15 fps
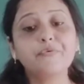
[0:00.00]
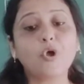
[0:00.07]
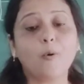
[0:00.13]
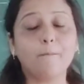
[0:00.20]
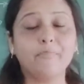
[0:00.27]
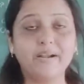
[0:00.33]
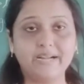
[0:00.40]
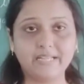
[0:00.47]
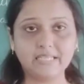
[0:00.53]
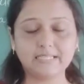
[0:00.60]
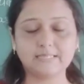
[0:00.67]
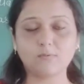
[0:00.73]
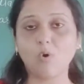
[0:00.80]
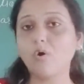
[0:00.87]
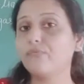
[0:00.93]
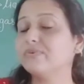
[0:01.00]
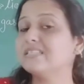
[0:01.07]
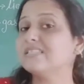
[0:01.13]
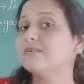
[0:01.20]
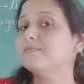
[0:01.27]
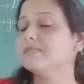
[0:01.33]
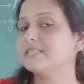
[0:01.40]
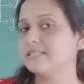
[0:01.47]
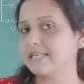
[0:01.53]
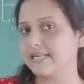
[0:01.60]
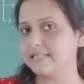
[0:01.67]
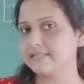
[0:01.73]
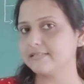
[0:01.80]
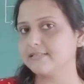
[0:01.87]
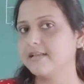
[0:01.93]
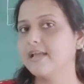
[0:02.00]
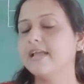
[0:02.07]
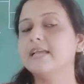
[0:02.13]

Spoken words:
properties of a substance,